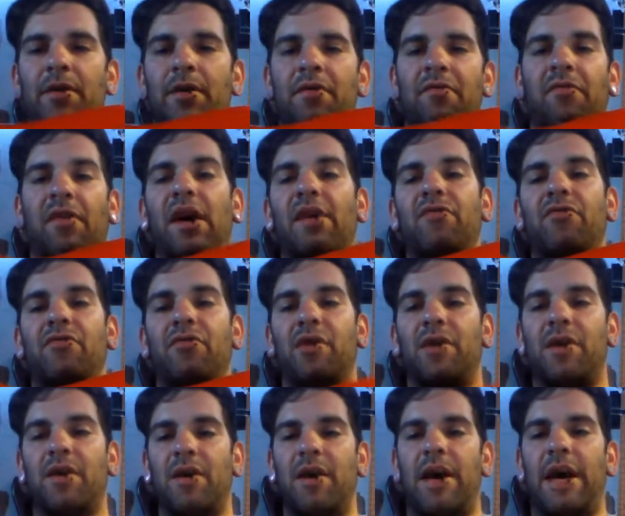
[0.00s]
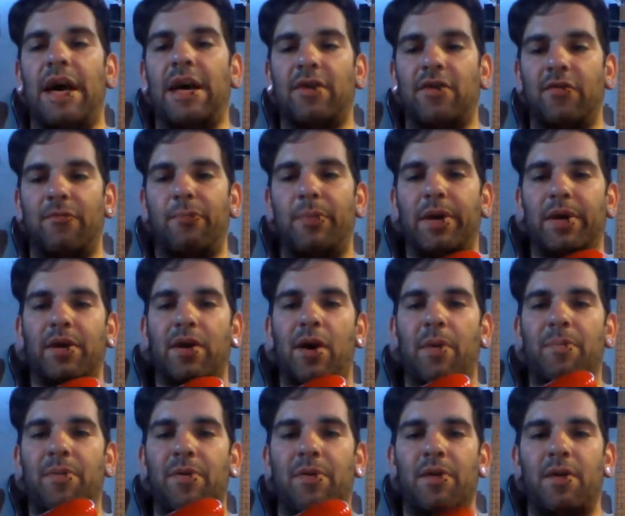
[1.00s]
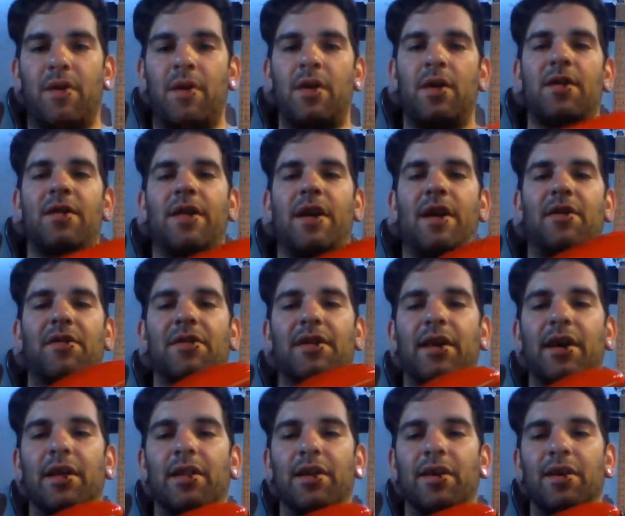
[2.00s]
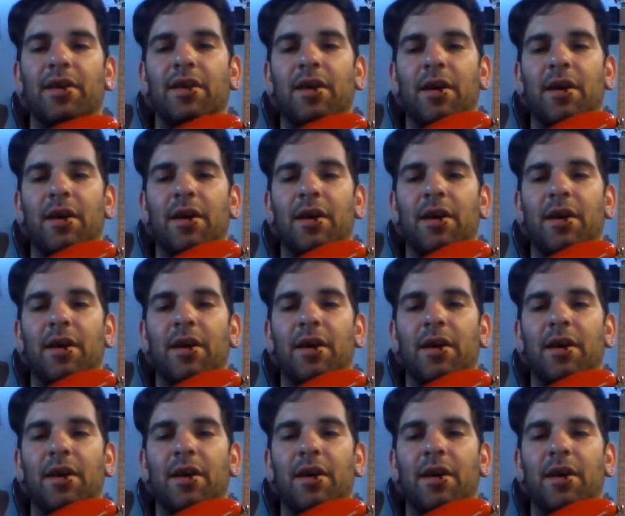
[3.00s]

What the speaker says: 5-string, active pickups, sounds killer.